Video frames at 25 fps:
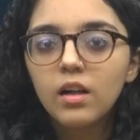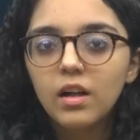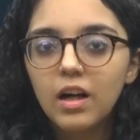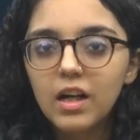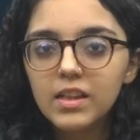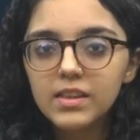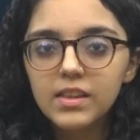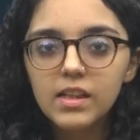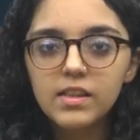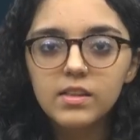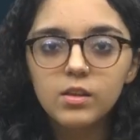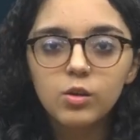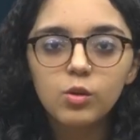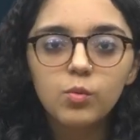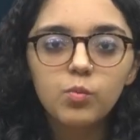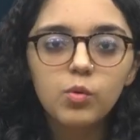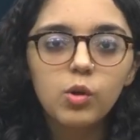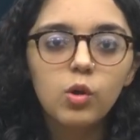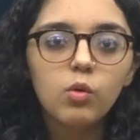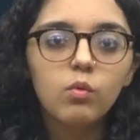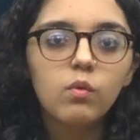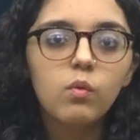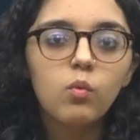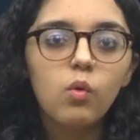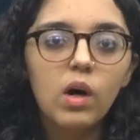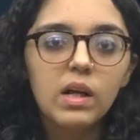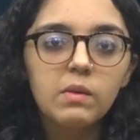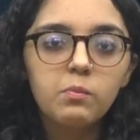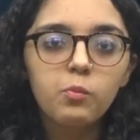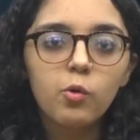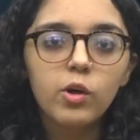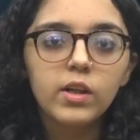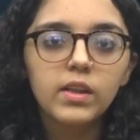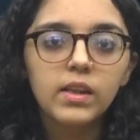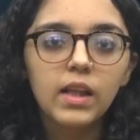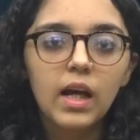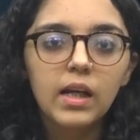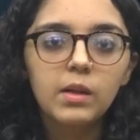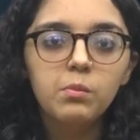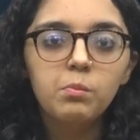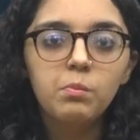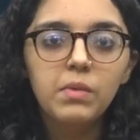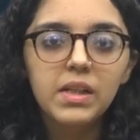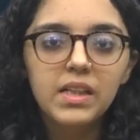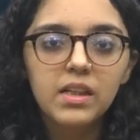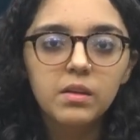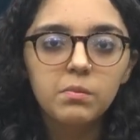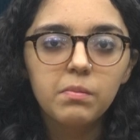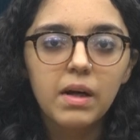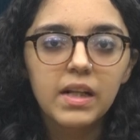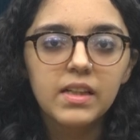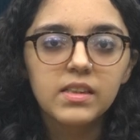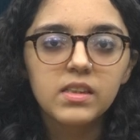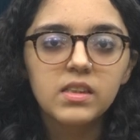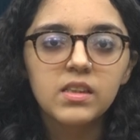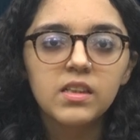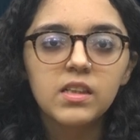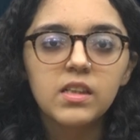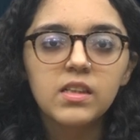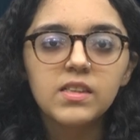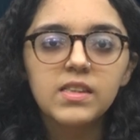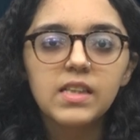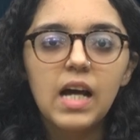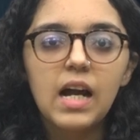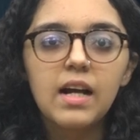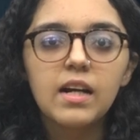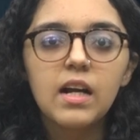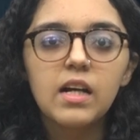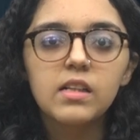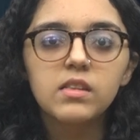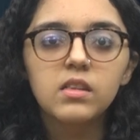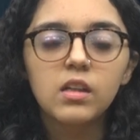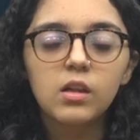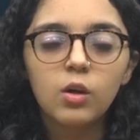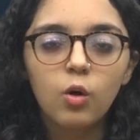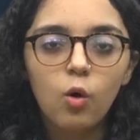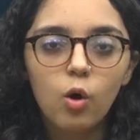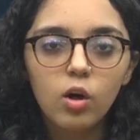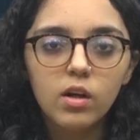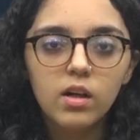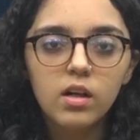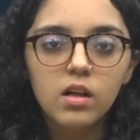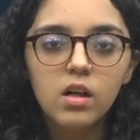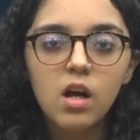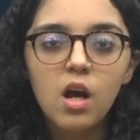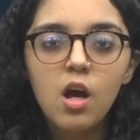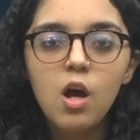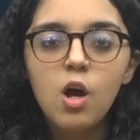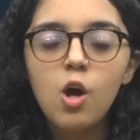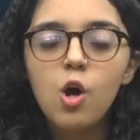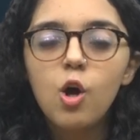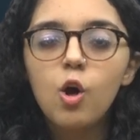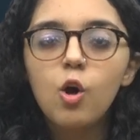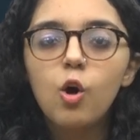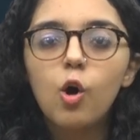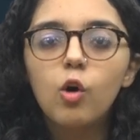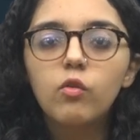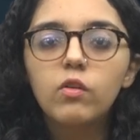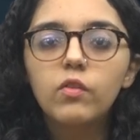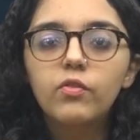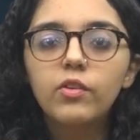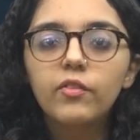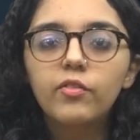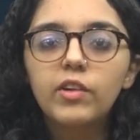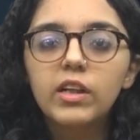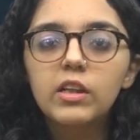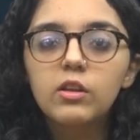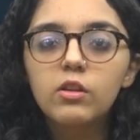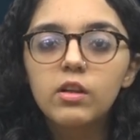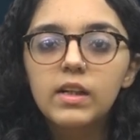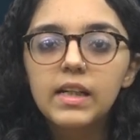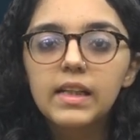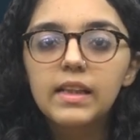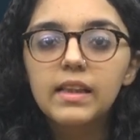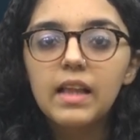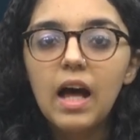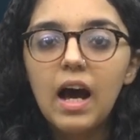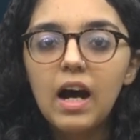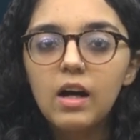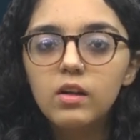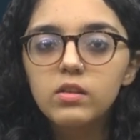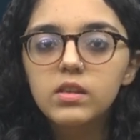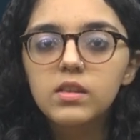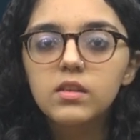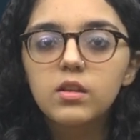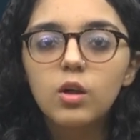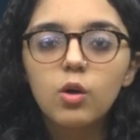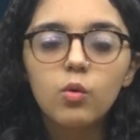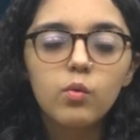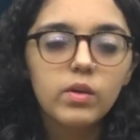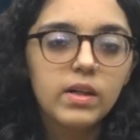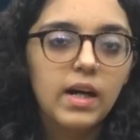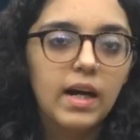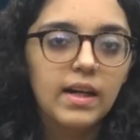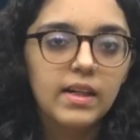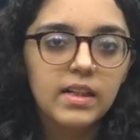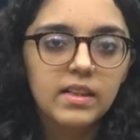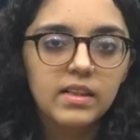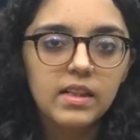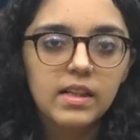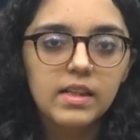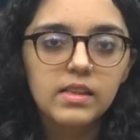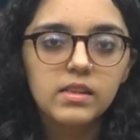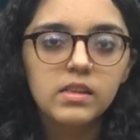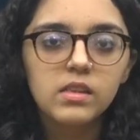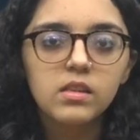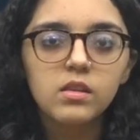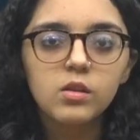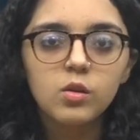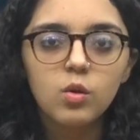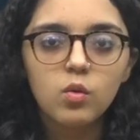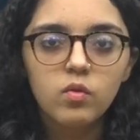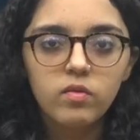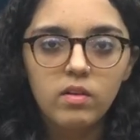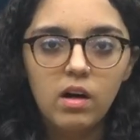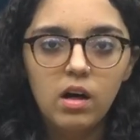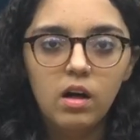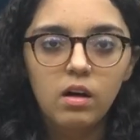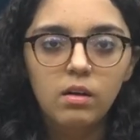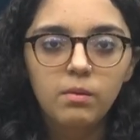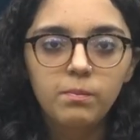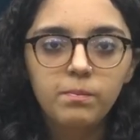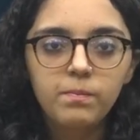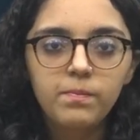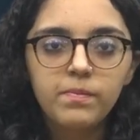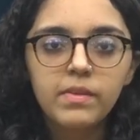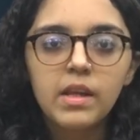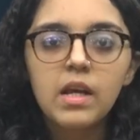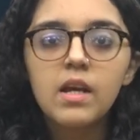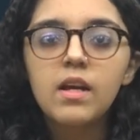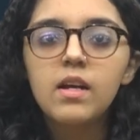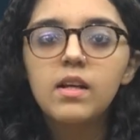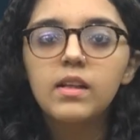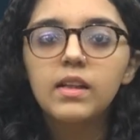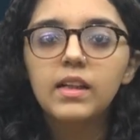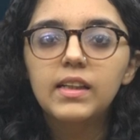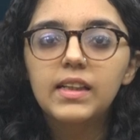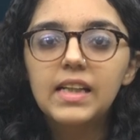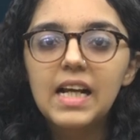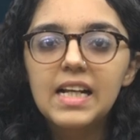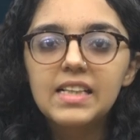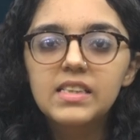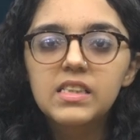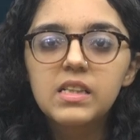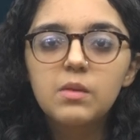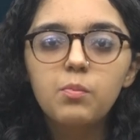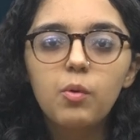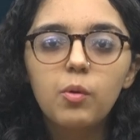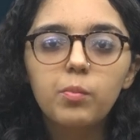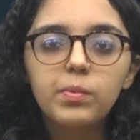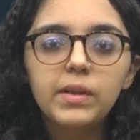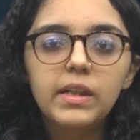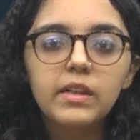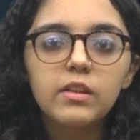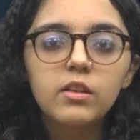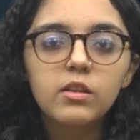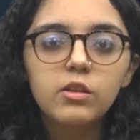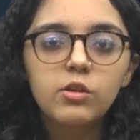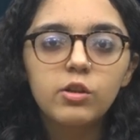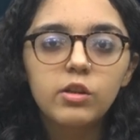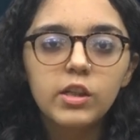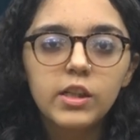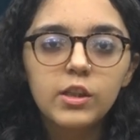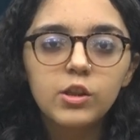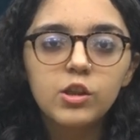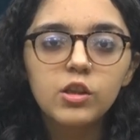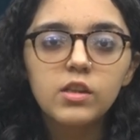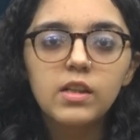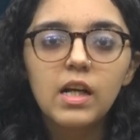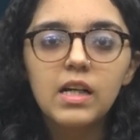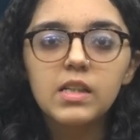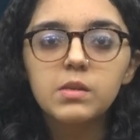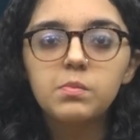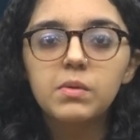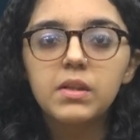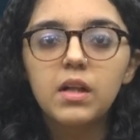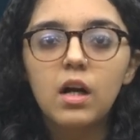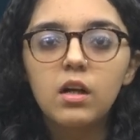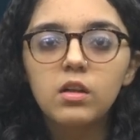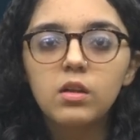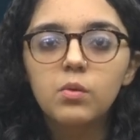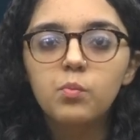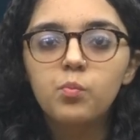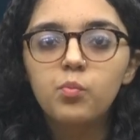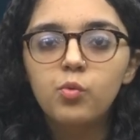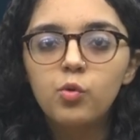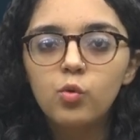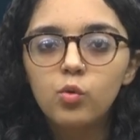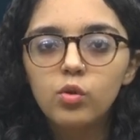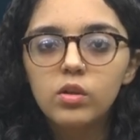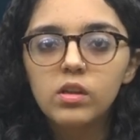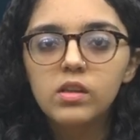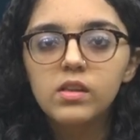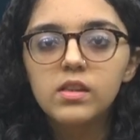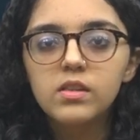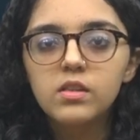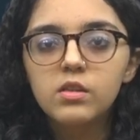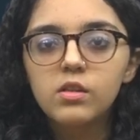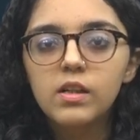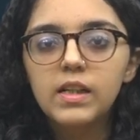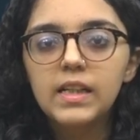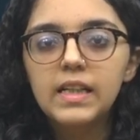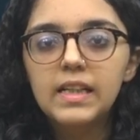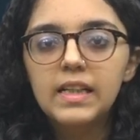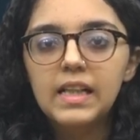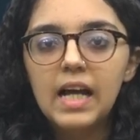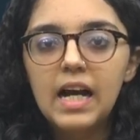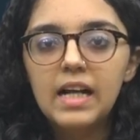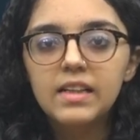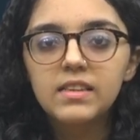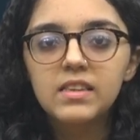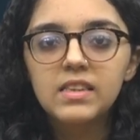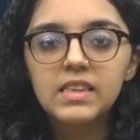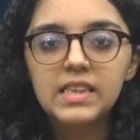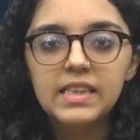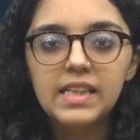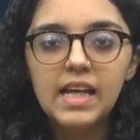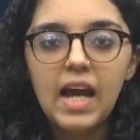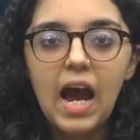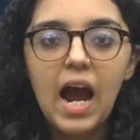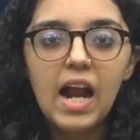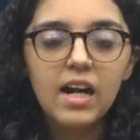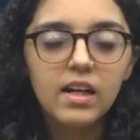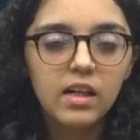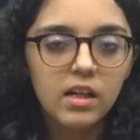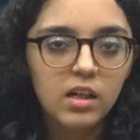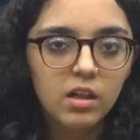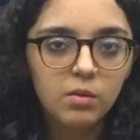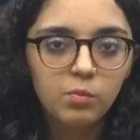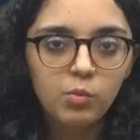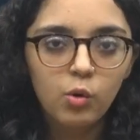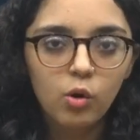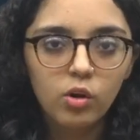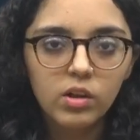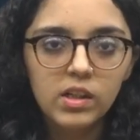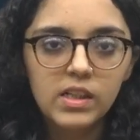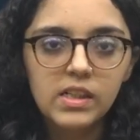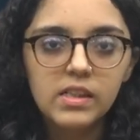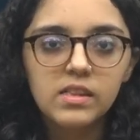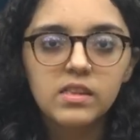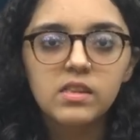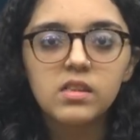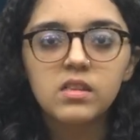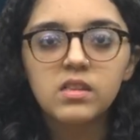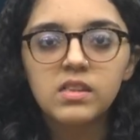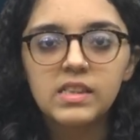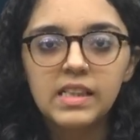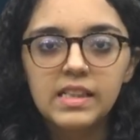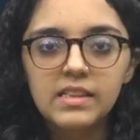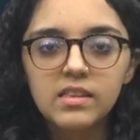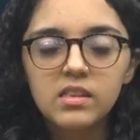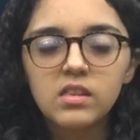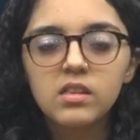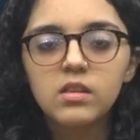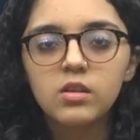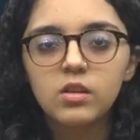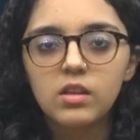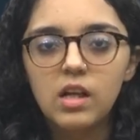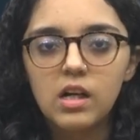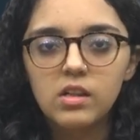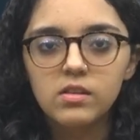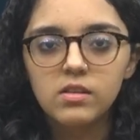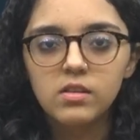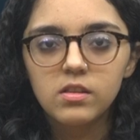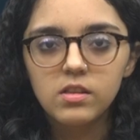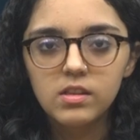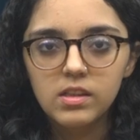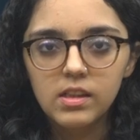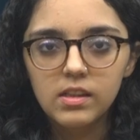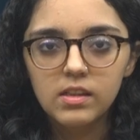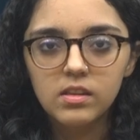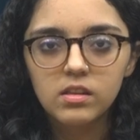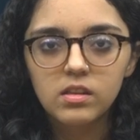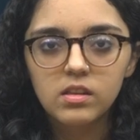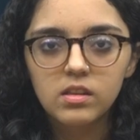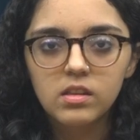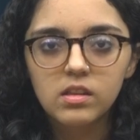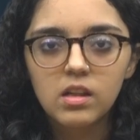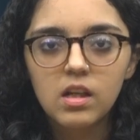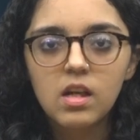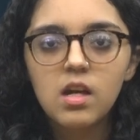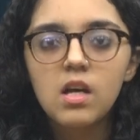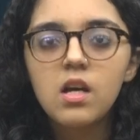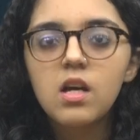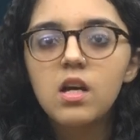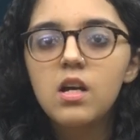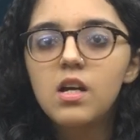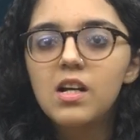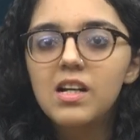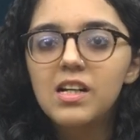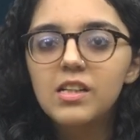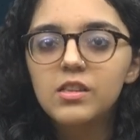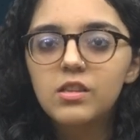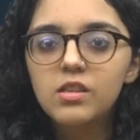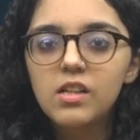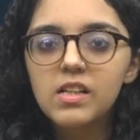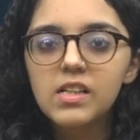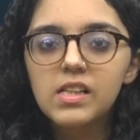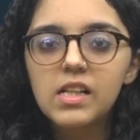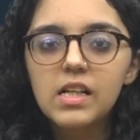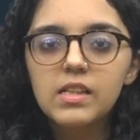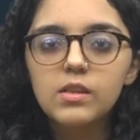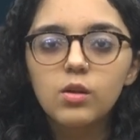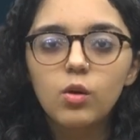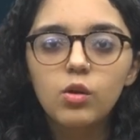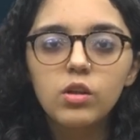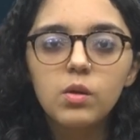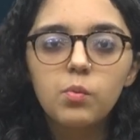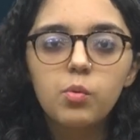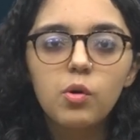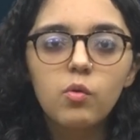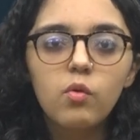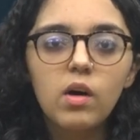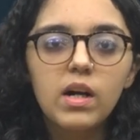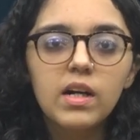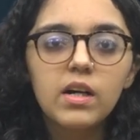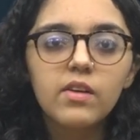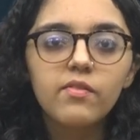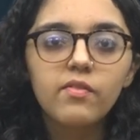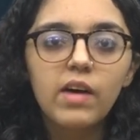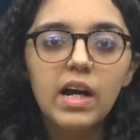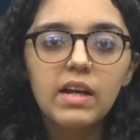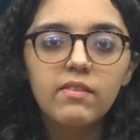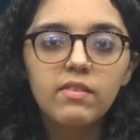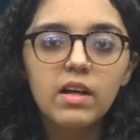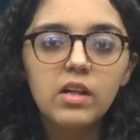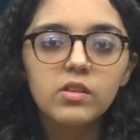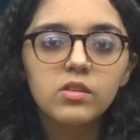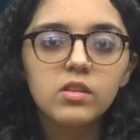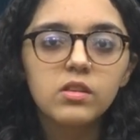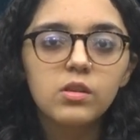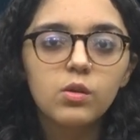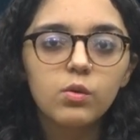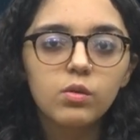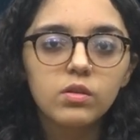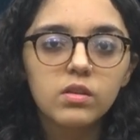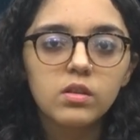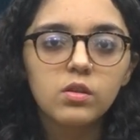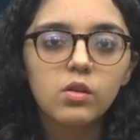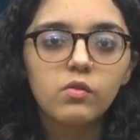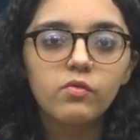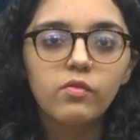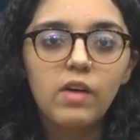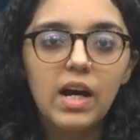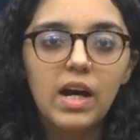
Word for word: Gaza is home to over 1.9 million Palestinians and has recorded over 53,000 COVID-19 cases so far. The densely populated region has been under brutal Israeli land, sea and air blockades since 2006. Israel has only provided 5,000 doses of